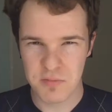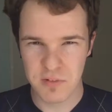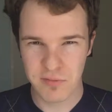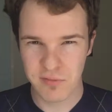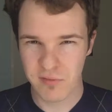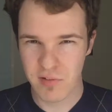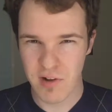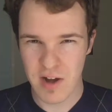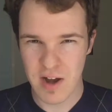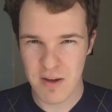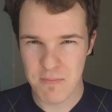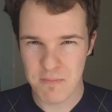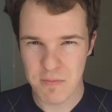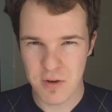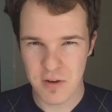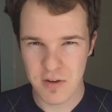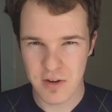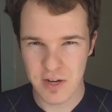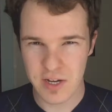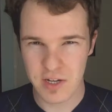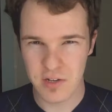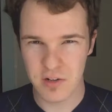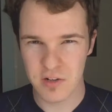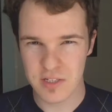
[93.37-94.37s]
with
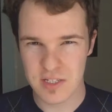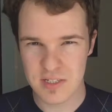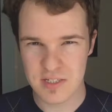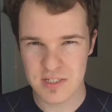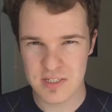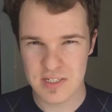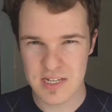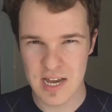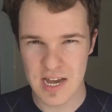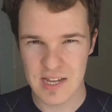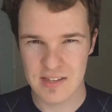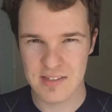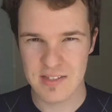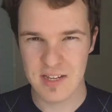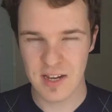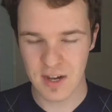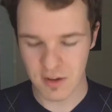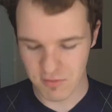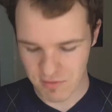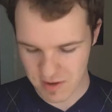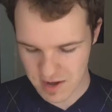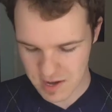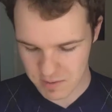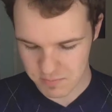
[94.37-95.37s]
cranberry or doesn't taste like
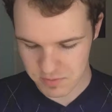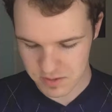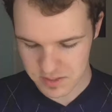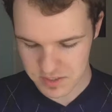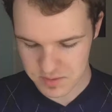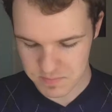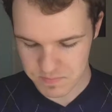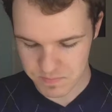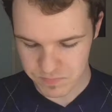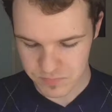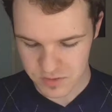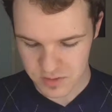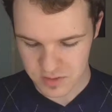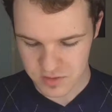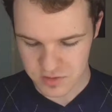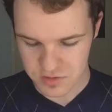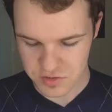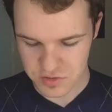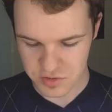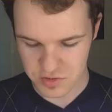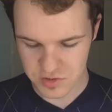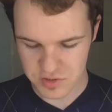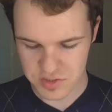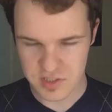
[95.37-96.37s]
cranberry
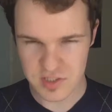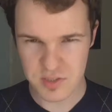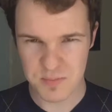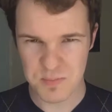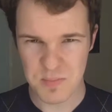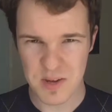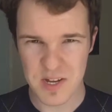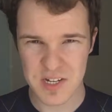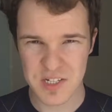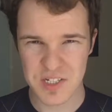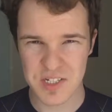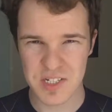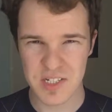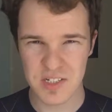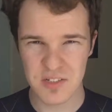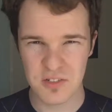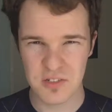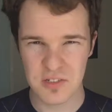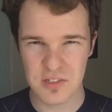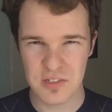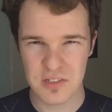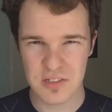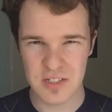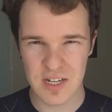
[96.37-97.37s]
juice much at
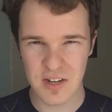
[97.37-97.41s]
all.